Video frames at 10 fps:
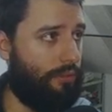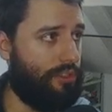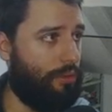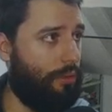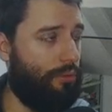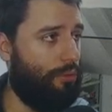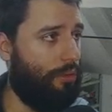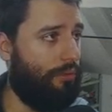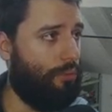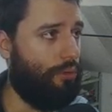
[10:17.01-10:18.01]
So if you
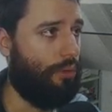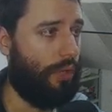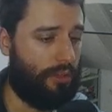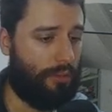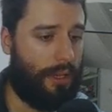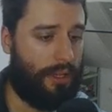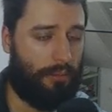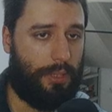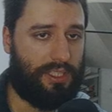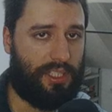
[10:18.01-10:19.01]
if you know like the ba
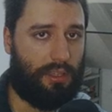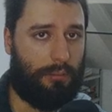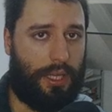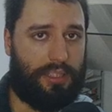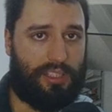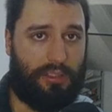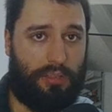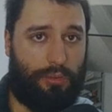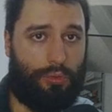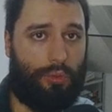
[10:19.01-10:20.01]
basic commands and
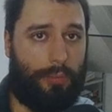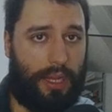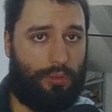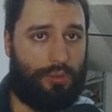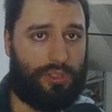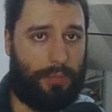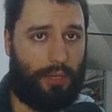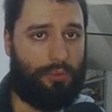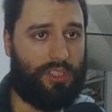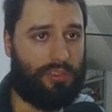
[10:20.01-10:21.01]
if you know macros,
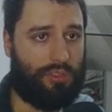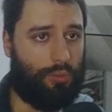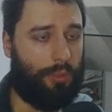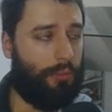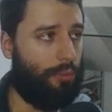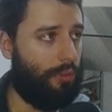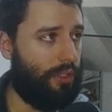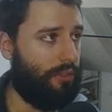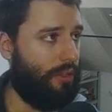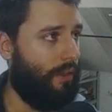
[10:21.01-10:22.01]
macros are super
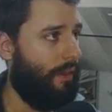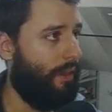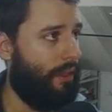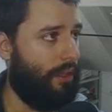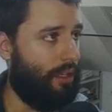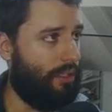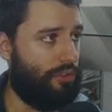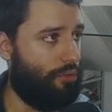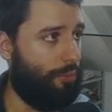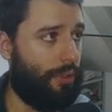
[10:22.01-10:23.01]
important and
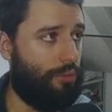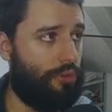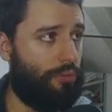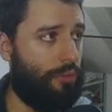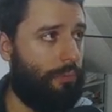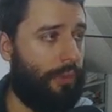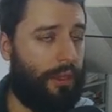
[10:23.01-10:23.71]
super useful.